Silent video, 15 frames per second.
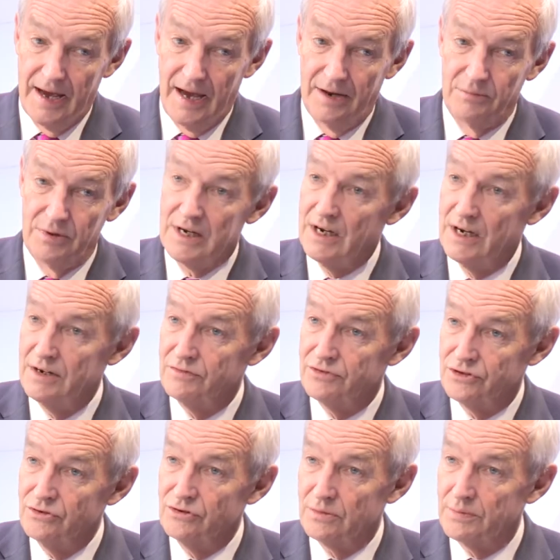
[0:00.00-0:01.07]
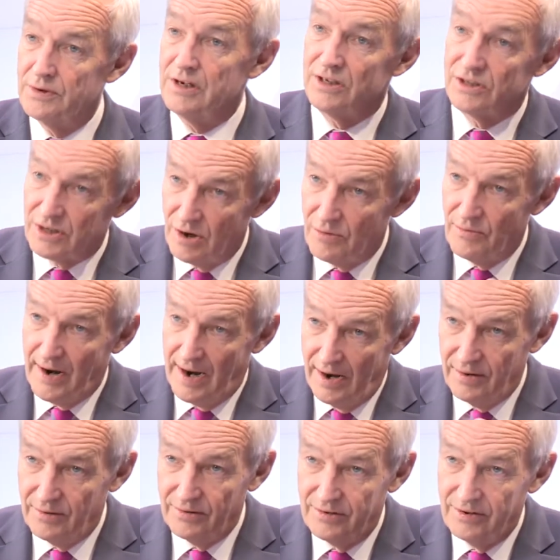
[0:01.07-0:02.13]
and we kind of shoot the breeze
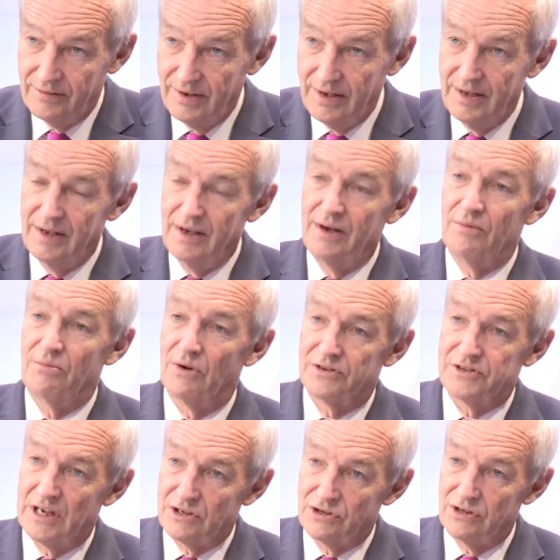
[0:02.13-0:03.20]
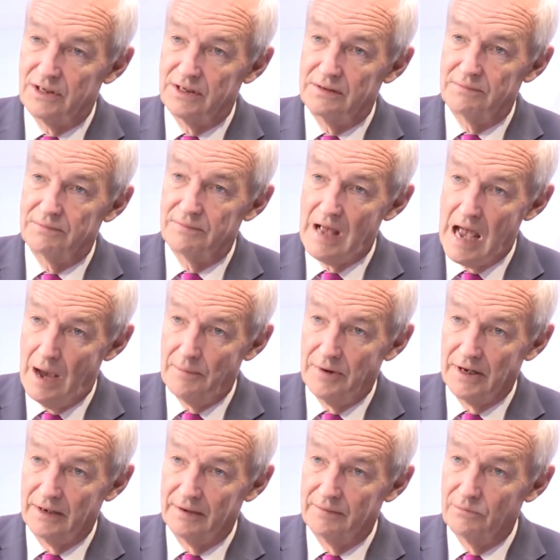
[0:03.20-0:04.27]
around what's actually
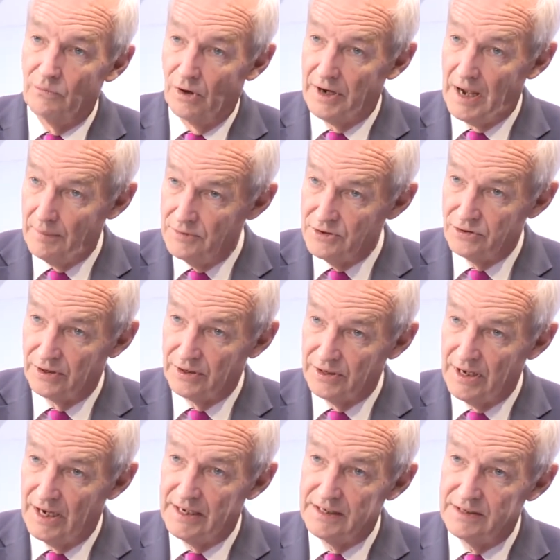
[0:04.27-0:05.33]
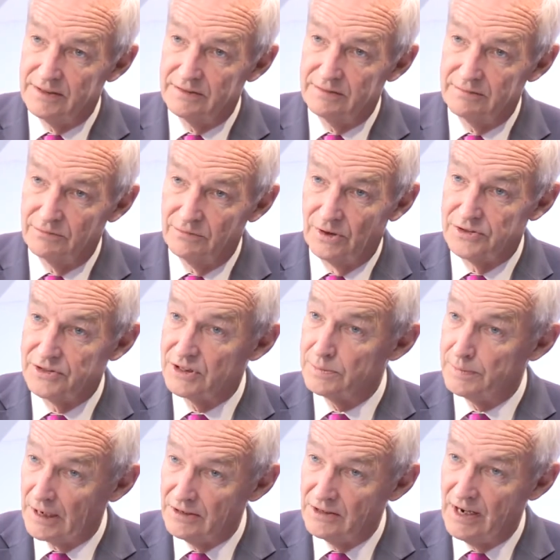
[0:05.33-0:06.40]
happening, what happened during the night, what's
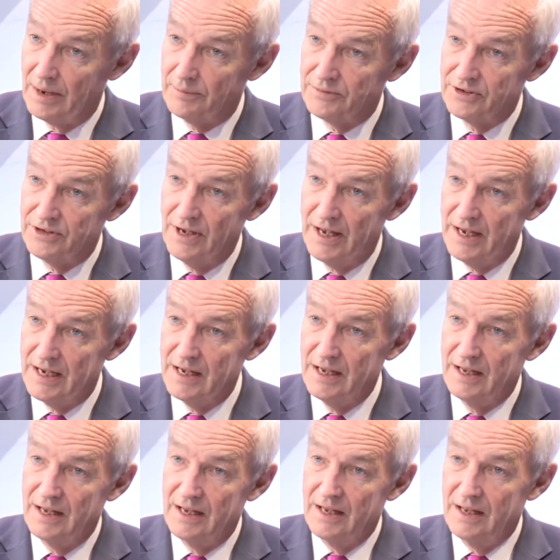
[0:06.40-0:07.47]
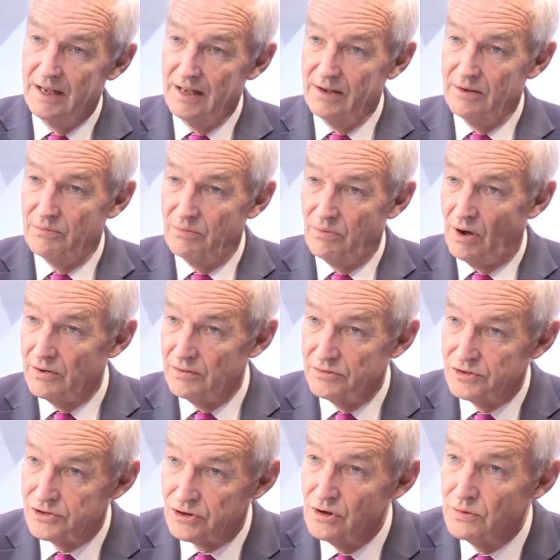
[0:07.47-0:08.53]
expected to happen today,
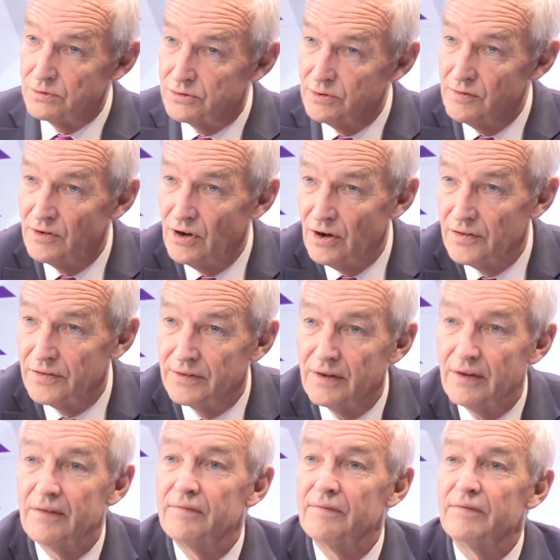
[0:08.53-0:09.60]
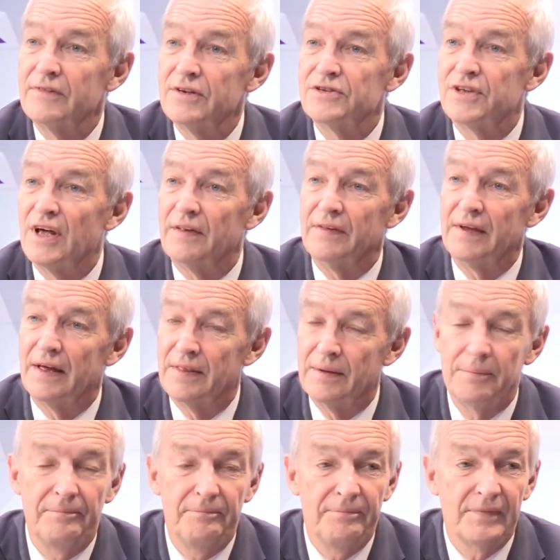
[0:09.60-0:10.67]
what scoops we've got, this, that and the
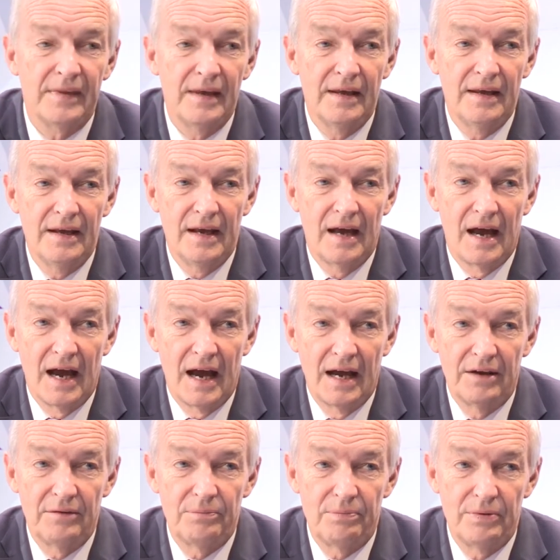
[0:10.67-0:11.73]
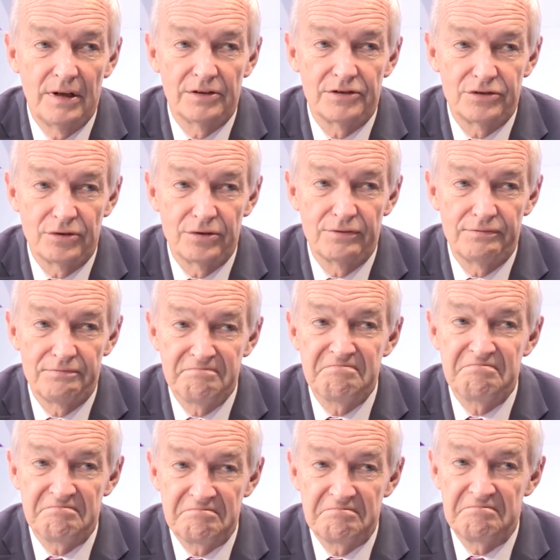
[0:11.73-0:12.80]
other, and we'll
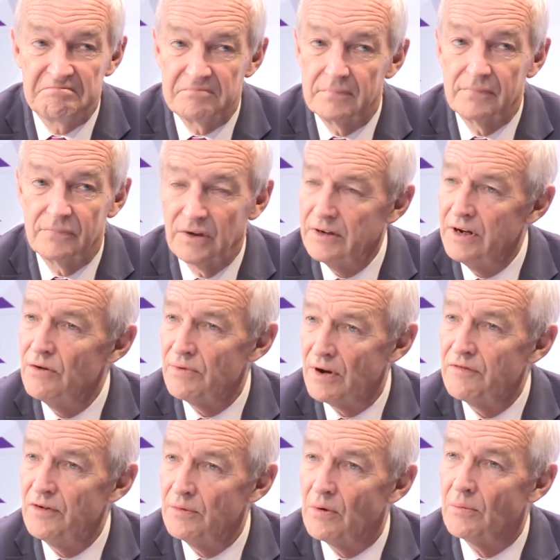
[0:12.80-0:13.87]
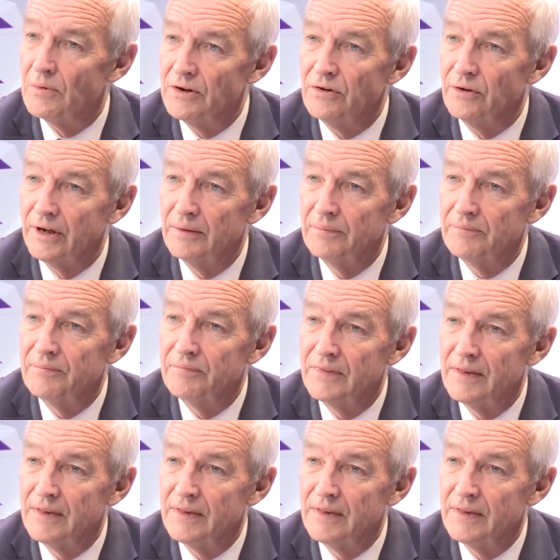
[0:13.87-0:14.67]
know roughly what we're doing,